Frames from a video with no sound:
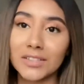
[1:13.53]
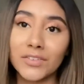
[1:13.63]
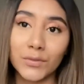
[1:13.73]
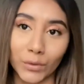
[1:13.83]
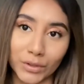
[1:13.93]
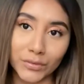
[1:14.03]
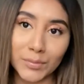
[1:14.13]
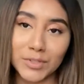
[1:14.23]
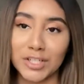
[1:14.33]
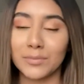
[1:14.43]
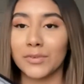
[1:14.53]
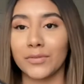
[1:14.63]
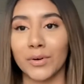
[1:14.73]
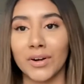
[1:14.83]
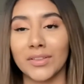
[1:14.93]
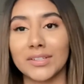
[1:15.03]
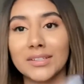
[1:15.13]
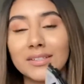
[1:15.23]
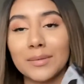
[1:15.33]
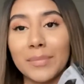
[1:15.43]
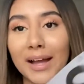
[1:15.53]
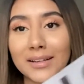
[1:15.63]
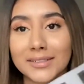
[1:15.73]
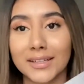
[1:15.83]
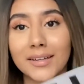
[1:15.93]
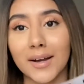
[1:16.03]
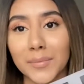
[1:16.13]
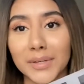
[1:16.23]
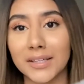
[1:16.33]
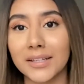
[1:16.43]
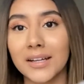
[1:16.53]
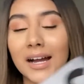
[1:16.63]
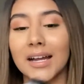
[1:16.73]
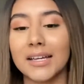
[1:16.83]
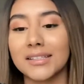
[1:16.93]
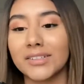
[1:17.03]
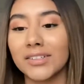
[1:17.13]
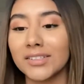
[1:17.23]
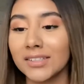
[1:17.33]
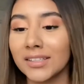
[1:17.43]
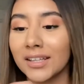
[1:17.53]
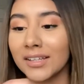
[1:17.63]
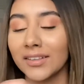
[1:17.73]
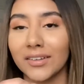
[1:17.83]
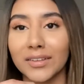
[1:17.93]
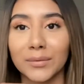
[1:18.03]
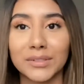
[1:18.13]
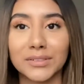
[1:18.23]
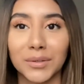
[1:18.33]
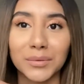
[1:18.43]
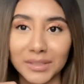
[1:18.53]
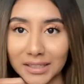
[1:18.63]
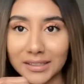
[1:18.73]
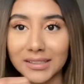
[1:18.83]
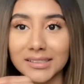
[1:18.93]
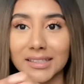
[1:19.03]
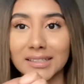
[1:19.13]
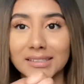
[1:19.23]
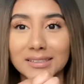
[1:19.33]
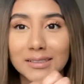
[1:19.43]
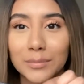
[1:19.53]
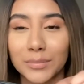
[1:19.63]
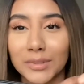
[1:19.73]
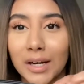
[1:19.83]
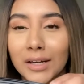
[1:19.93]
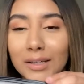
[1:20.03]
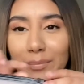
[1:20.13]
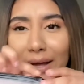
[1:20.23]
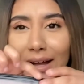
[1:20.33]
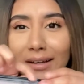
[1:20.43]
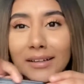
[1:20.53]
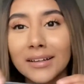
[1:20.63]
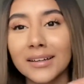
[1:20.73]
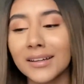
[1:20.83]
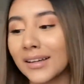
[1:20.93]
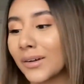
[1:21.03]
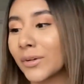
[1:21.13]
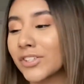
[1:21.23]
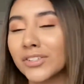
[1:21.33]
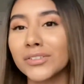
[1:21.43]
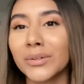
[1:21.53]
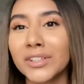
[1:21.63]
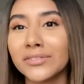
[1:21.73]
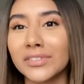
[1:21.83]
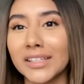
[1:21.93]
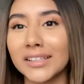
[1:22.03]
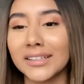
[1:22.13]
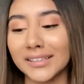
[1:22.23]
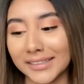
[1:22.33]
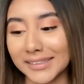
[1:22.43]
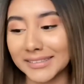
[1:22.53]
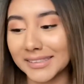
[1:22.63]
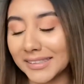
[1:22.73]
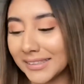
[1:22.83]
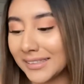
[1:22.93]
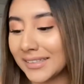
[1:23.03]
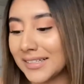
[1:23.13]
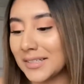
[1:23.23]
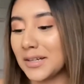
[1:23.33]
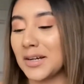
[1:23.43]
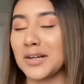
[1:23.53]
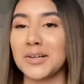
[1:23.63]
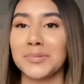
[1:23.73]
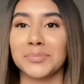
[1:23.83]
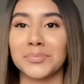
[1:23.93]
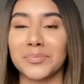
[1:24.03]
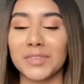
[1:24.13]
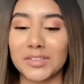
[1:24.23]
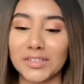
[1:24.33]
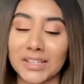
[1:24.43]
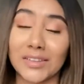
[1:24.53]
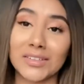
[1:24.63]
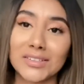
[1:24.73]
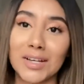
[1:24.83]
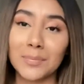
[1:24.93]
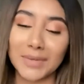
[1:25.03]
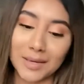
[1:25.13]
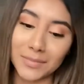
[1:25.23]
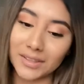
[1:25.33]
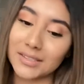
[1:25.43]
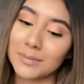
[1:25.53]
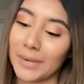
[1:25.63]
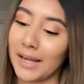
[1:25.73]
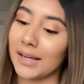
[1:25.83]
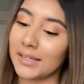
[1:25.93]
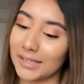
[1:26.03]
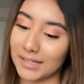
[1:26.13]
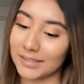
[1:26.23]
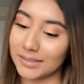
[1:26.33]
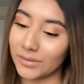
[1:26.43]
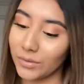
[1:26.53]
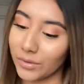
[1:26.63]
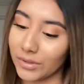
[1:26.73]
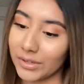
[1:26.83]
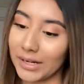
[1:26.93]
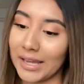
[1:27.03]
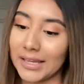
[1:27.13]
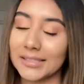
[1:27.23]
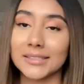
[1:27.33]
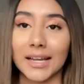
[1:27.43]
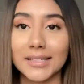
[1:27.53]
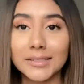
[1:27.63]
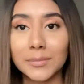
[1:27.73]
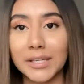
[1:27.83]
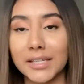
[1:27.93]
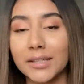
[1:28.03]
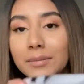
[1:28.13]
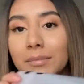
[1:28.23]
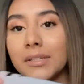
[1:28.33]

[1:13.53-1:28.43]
you've ordered from Shein before, this is the bags they come in. I seriously like thought that was so neat. It's like a Ziploc bag, which is so convenient and easy. So yeah, this top came in this bag, and I did order a size medium.